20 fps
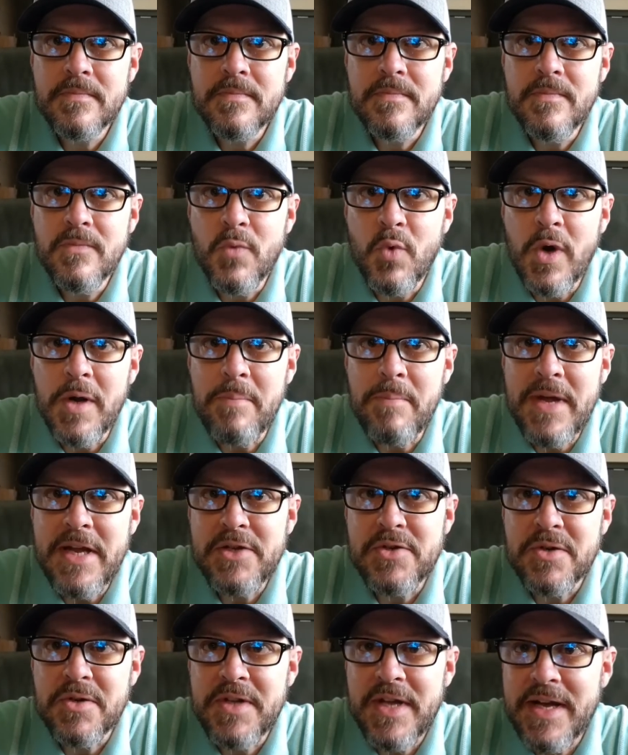What
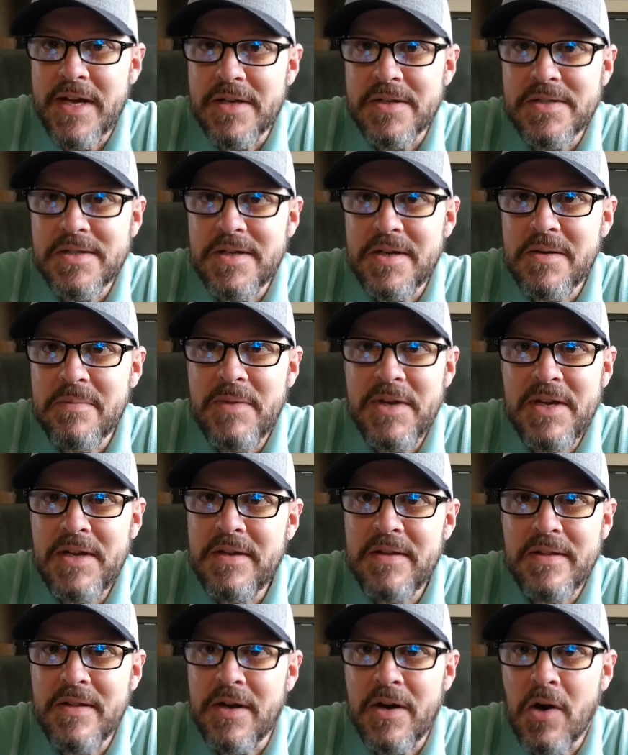major town is near me?
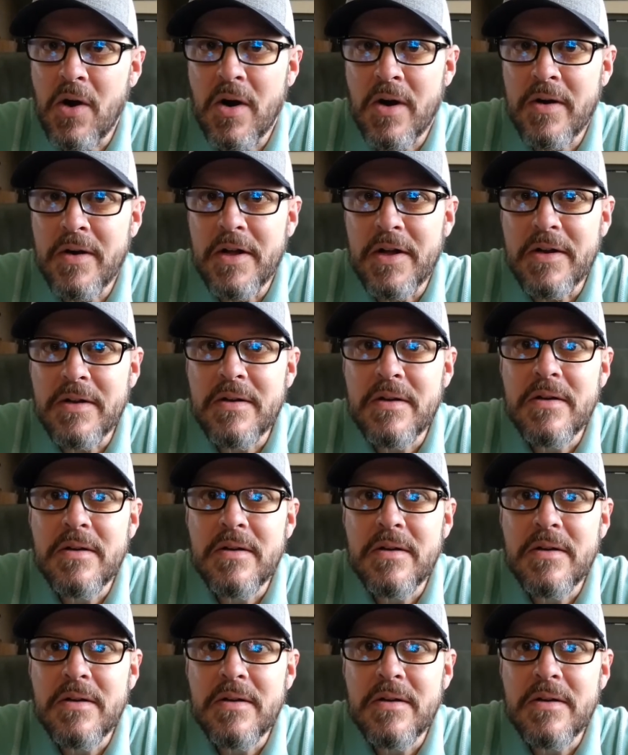There are none.